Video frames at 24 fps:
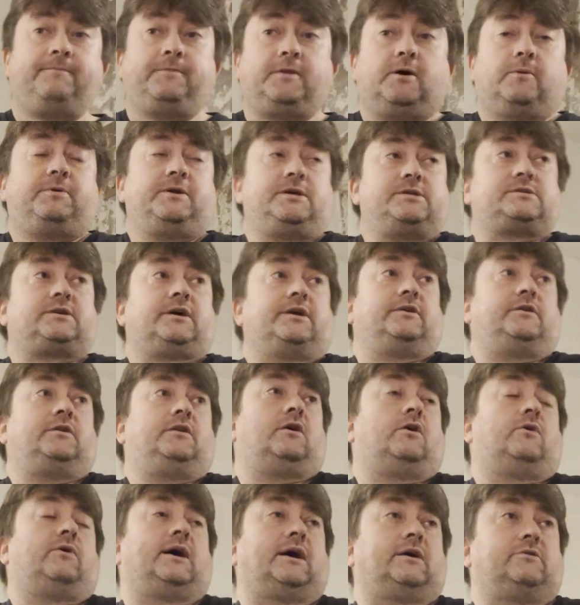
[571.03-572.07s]
nobody's going to
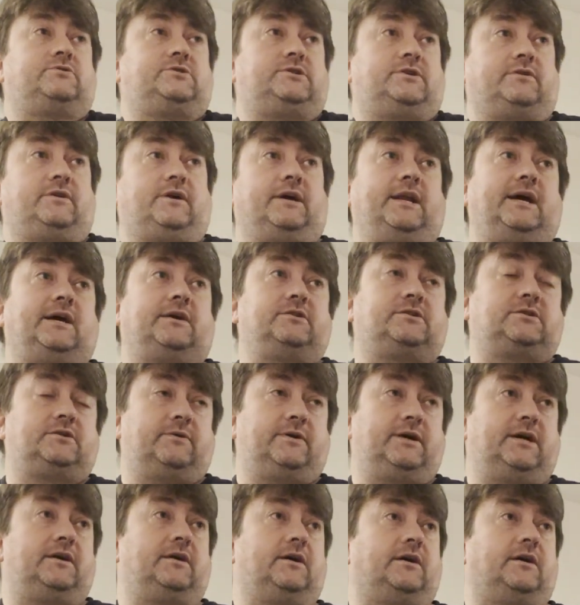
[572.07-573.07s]
know how to connect to it